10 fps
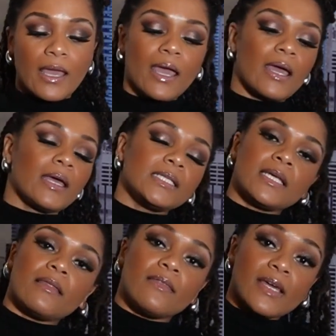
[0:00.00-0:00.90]
And
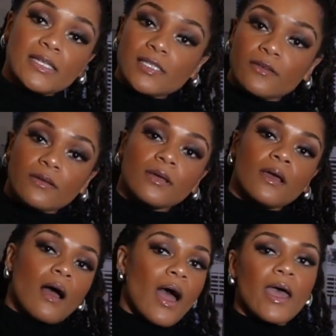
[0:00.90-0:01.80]
this,
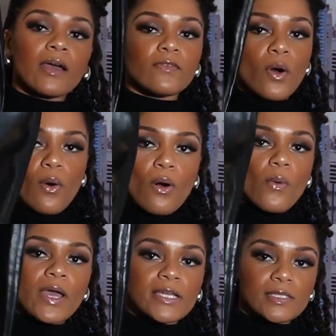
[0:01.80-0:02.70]
I have
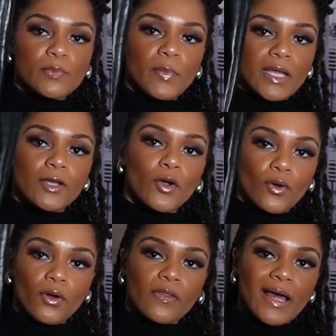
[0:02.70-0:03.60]
always been a
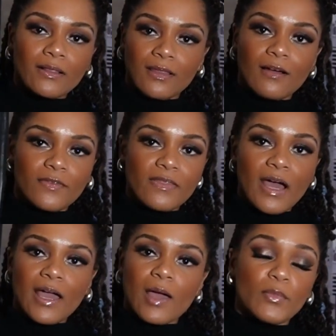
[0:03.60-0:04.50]
girl that loved
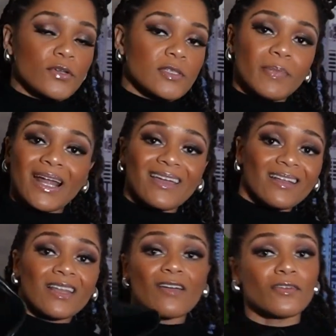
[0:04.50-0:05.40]
thigh-high boots, but I
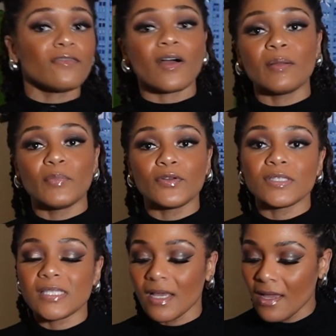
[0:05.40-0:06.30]
could never find
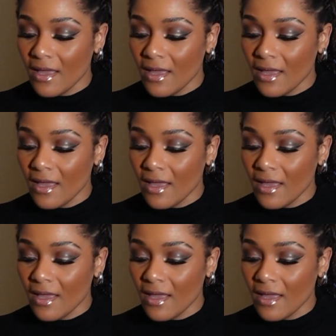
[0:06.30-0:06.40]
boots